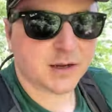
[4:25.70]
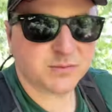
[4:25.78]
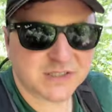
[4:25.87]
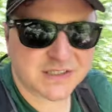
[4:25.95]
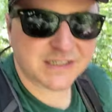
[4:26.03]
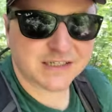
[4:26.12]

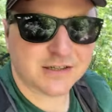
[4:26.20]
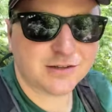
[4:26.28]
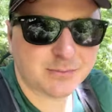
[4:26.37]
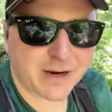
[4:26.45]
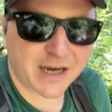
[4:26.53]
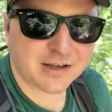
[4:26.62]
I'm
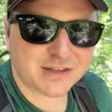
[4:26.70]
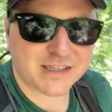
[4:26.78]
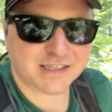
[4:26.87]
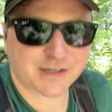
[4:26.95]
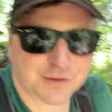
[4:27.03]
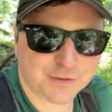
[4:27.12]
still mildly
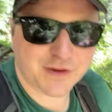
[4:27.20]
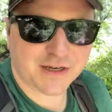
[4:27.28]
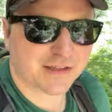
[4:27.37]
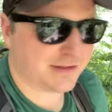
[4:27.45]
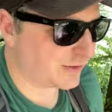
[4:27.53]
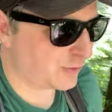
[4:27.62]

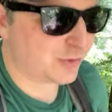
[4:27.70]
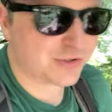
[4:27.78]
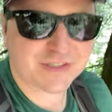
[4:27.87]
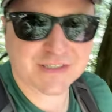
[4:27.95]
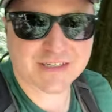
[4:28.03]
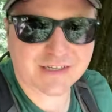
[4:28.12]
terrified that the
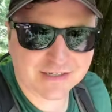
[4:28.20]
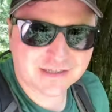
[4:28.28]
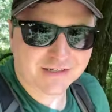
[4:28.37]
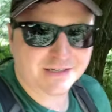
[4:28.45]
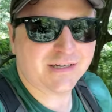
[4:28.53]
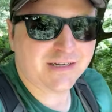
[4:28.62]
horse is
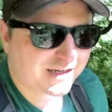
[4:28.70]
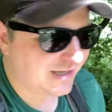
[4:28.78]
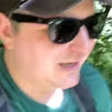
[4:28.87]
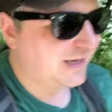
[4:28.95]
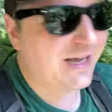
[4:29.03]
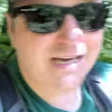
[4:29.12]
gonna
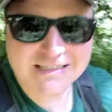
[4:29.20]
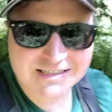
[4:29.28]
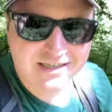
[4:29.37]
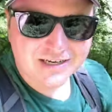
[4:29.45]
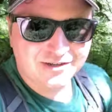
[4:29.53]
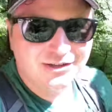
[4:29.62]

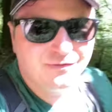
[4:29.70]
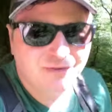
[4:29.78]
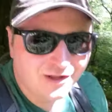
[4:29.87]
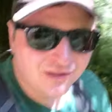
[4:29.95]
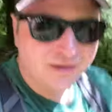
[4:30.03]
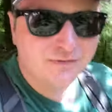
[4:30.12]
accidentally
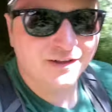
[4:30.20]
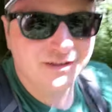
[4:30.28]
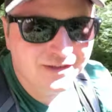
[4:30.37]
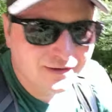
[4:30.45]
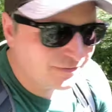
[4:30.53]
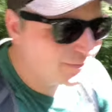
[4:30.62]
fall off the
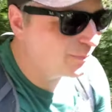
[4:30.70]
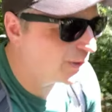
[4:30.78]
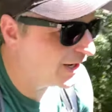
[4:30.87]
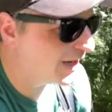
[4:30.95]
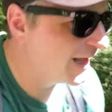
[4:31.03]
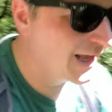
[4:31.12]
cliff,
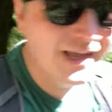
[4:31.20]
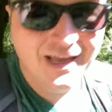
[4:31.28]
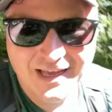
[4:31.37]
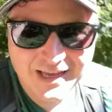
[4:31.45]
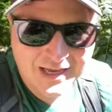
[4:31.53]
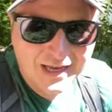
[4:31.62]
but
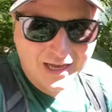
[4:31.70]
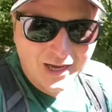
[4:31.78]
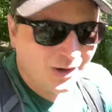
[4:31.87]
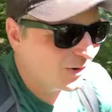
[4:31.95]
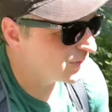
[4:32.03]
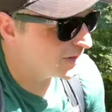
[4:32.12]

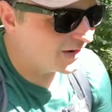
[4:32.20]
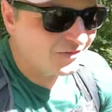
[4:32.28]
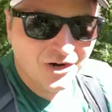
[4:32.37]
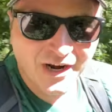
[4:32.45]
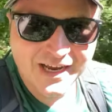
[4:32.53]
whatever.